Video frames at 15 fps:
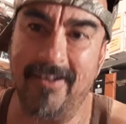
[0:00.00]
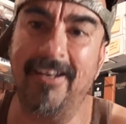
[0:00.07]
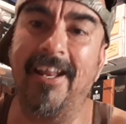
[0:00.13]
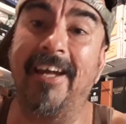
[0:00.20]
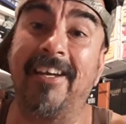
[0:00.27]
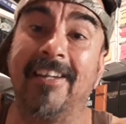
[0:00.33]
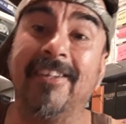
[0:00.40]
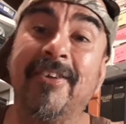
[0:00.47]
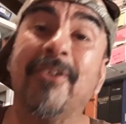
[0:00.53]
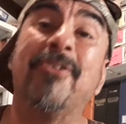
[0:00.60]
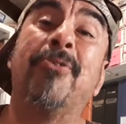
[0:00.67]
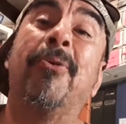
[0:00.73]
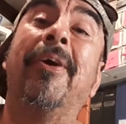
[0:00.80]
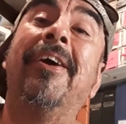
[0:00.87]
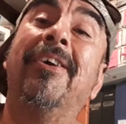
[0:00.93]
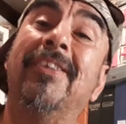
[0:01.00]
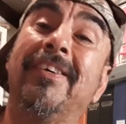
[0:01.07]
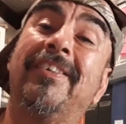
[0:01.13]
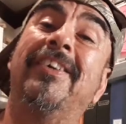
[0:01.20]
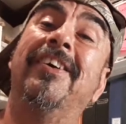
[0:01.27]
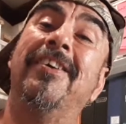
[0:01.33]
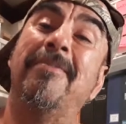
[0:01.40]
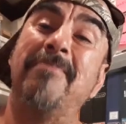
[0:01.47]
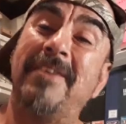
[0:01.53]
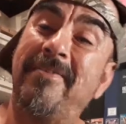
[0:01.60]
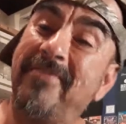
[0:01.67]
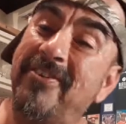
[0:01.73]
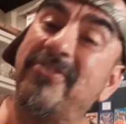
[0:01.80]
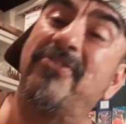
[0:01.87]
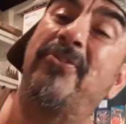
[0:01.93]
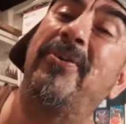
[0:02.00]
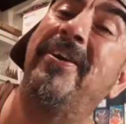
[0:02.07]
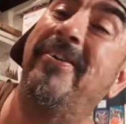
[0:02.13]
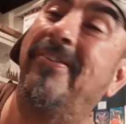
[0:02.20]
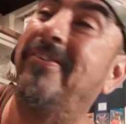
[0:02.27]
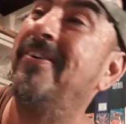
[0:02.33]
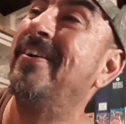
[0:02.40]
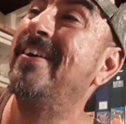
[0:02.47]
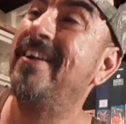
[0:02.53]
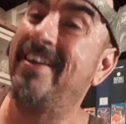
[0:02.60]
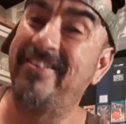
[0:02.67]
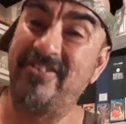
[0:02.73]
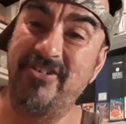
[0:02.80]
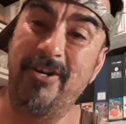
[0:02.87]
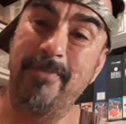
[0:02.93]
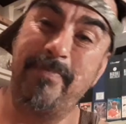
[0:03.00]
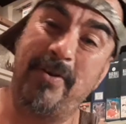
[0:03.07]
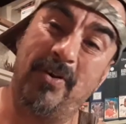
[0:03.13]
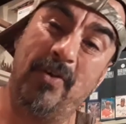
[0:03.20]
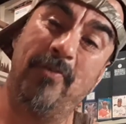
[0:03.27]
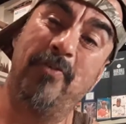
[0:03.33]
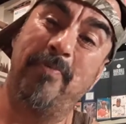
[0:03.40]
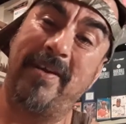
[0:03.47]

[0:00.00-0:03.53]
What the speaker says: like a little trail of gum, leaving a trail, jumping over my